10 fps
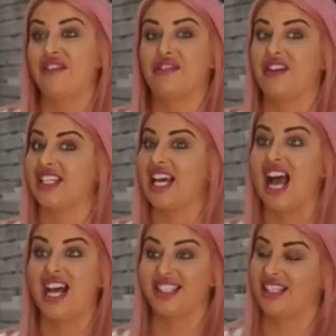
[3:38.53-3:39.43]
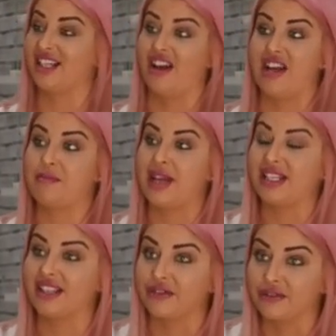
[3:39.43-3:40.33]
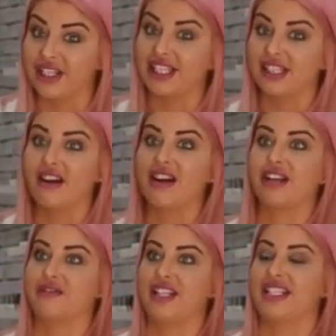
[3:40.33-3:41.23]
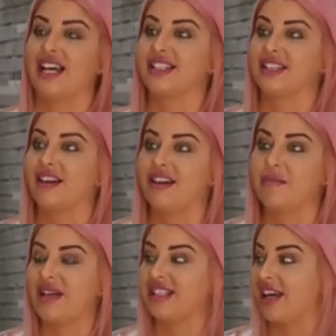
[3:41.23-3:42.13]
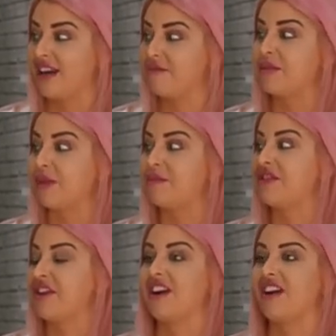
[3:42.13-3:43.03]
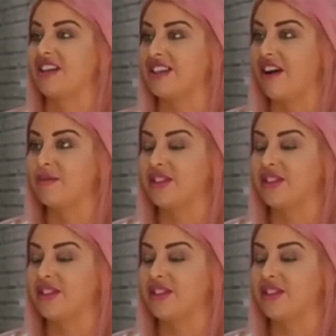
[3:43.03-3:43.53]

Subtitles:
I have a fantastic client base, a really loyal, fantastic client base that have been with me for a long time.